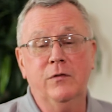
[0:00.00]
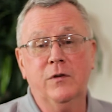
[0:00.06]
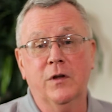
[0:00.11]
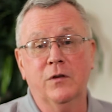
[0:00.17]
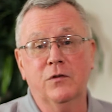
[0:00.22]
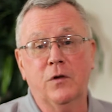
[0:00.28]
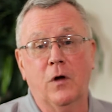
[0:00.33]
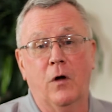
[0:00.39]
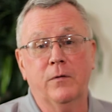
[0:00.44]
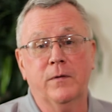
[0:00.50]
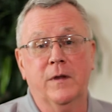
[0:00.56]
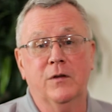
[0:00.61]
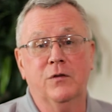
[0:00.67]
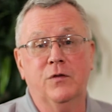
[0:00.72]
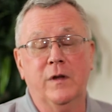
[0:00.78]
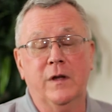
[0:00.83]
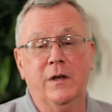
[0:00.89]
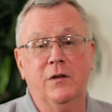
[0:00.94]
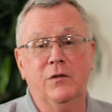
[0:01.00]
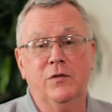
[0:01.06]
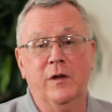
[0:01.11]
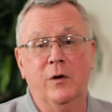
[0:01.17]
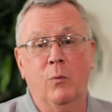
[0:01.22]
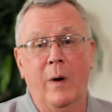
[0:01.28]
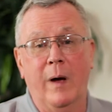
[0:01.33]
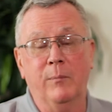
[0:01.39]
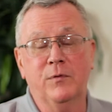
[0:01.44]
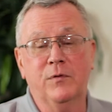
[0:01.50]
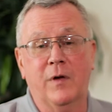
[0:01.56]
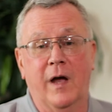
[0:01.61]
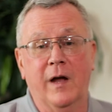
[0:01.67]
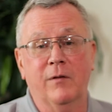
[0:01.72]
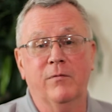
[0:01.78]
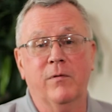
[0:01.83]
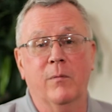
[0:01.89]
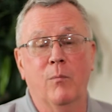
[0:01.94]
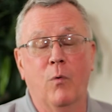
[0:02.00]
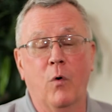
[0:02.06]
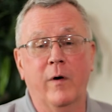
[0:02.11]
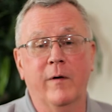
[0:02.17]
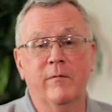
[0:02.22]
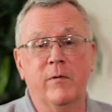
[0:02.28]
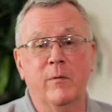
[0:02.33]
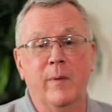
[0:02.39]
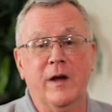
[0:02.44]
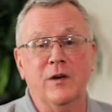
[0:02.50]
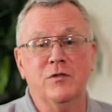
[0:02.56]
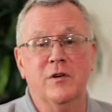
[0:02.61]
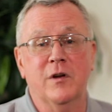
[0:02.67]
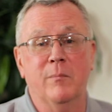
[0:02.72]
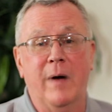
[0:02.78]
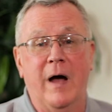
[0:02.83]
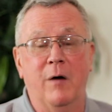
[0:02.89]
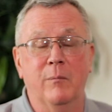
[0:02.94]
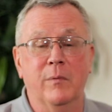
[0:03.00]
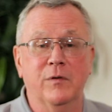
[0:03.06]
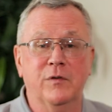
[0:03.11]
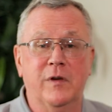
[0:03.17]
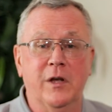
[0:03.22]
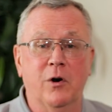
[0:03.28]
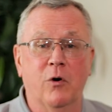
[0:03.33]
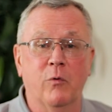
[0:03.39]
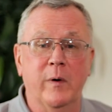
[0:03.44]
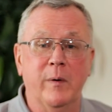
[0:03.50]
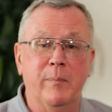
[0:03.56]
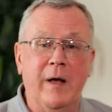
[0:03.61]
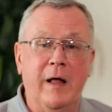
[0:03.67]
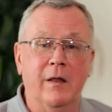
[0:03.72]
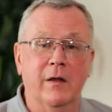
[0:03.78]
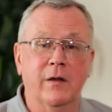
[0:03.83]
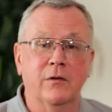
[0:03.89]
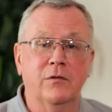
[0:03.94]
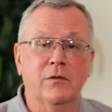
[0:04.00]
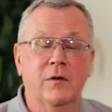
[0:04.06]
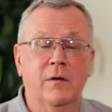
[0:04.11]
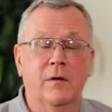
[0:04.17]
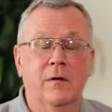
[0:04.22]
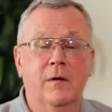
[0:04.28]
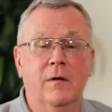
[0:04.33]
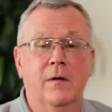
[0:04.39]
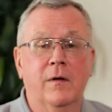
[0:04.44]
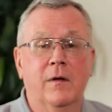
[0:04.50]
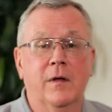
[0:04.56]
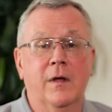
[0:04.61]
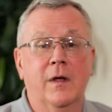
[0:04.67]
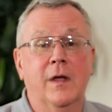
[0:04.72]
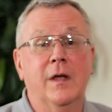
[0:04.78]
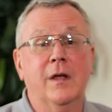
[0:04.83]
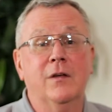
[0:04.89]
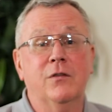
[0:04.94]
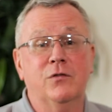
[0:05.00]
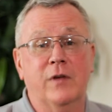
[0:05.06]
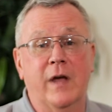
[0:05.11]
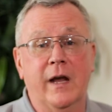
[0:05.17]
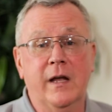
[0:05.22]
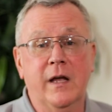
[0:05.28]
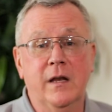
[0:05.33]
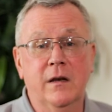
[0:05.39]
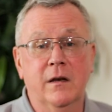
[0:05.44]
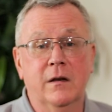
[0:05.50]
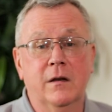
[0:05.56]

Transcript: consult the CDC website for more information about mosquito repellents. Second,